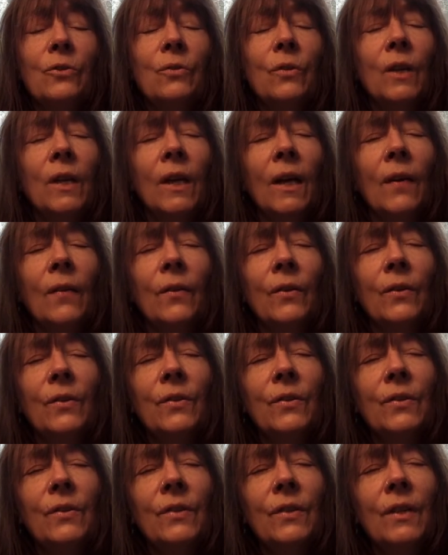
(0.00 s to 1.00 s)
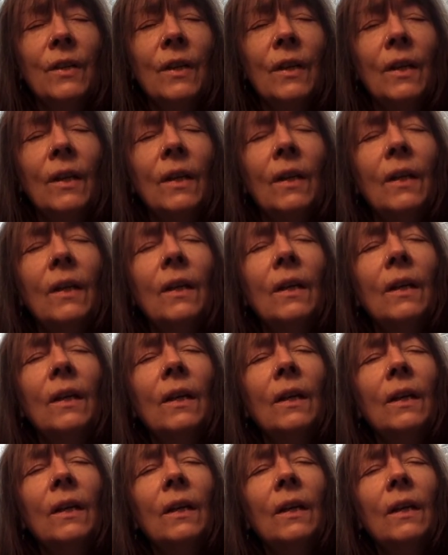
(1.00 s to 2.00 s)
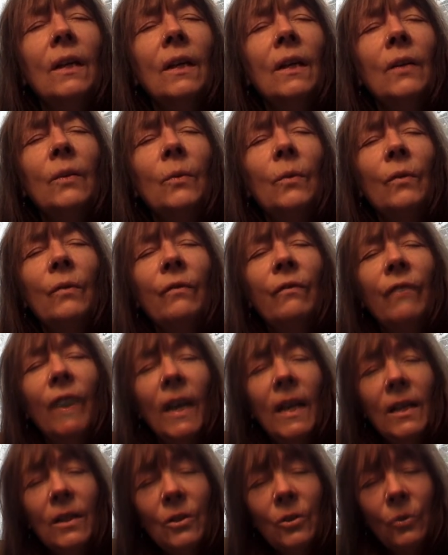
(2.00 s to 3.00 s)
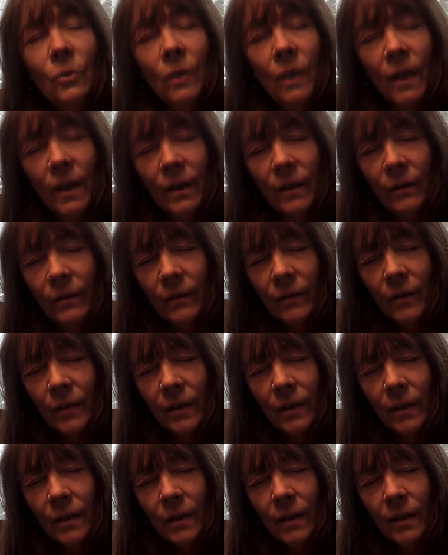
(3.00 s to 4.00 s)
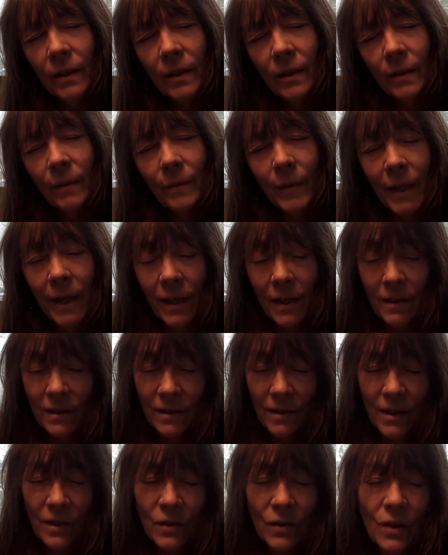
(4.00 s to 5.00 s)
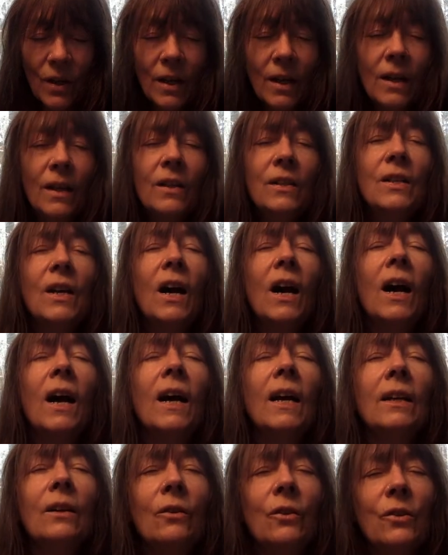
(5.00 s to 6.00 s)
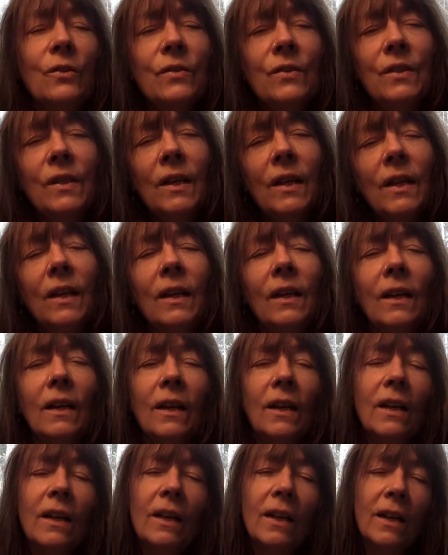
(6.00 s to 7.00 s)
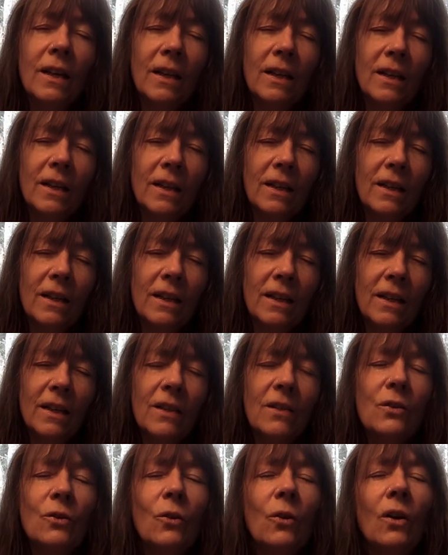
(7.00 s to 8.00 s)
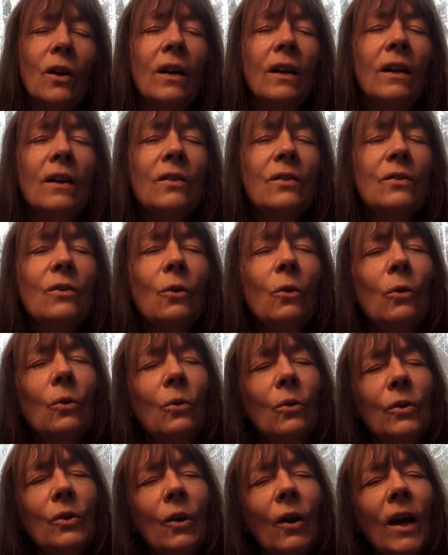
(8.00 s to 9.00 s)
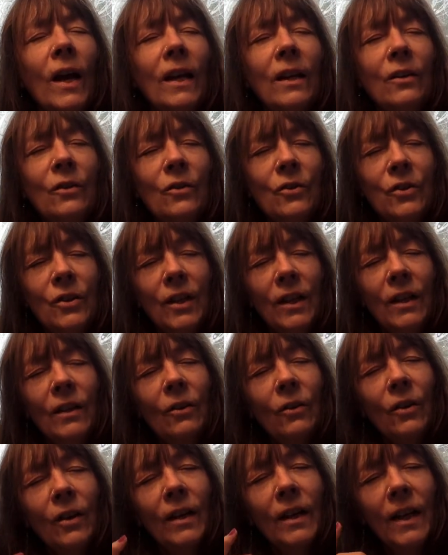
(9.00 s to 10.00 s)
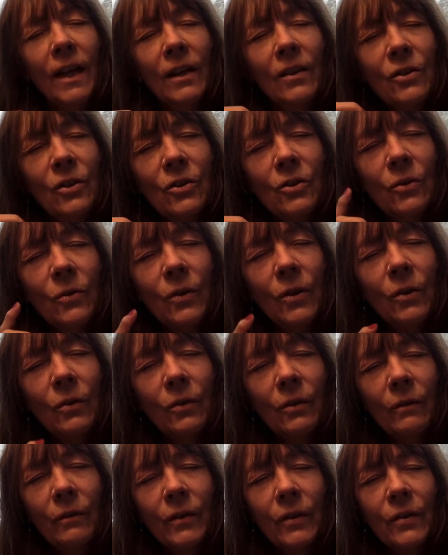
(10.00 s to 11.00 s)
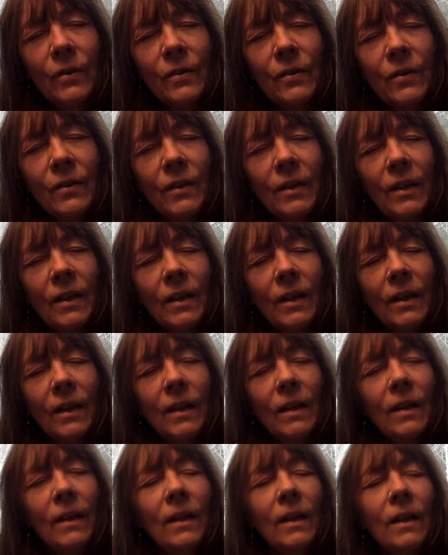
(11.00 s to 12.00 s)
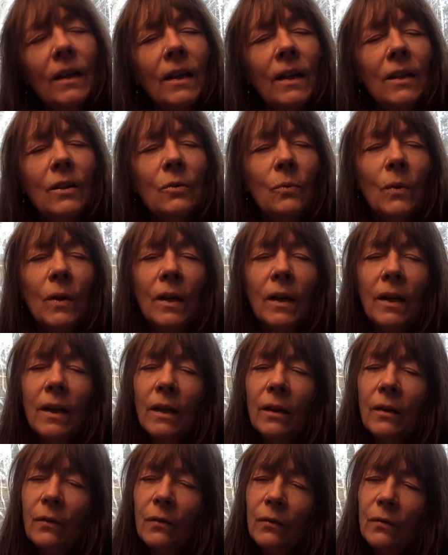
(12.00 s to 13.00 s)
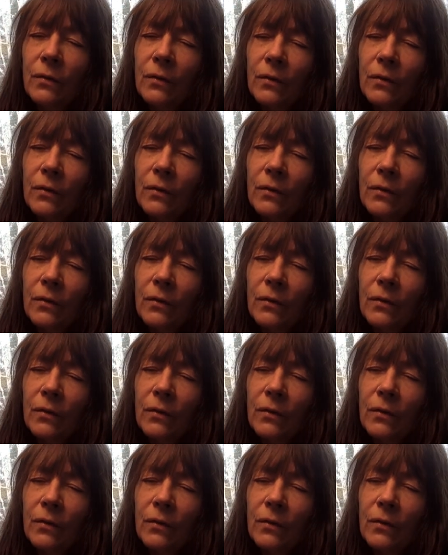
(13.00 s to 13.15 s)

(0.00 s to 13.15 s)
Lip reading: to the others. It will fight to live because this tiger, you see, is your soul, your energy, your connection to the universe, and it will live.